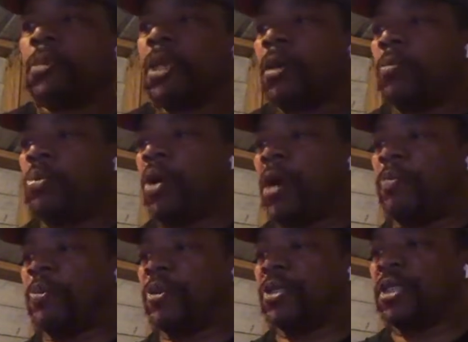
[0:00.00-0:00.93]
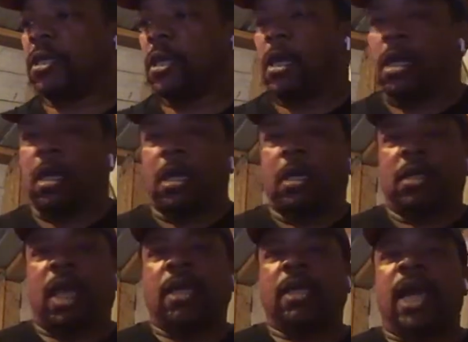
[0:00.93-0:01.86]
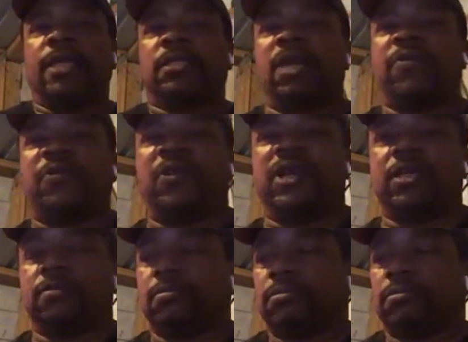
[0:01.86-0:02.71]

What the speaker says: preppers. They got different